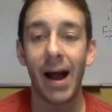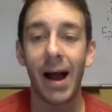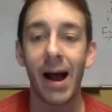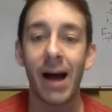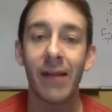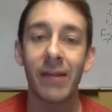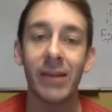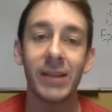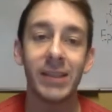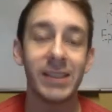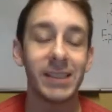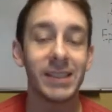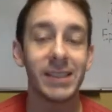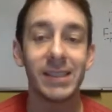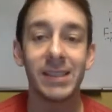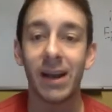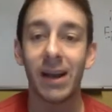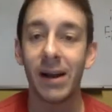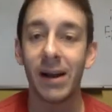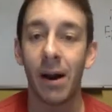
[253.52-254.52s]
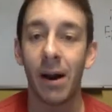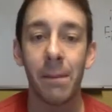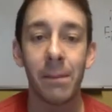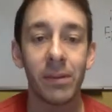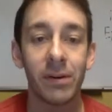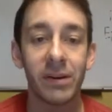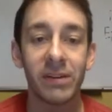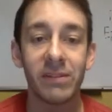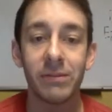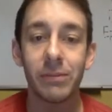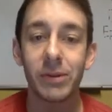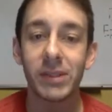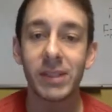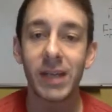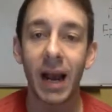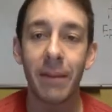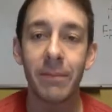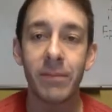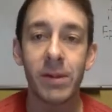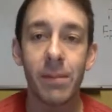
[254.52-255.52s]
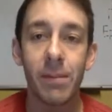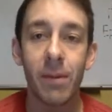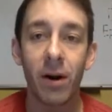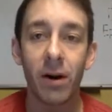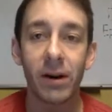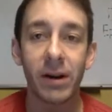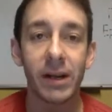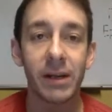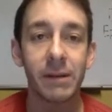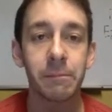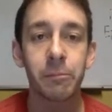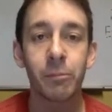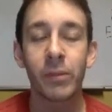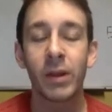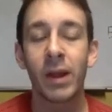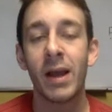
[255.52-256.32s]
this is an unbelievable time in the market,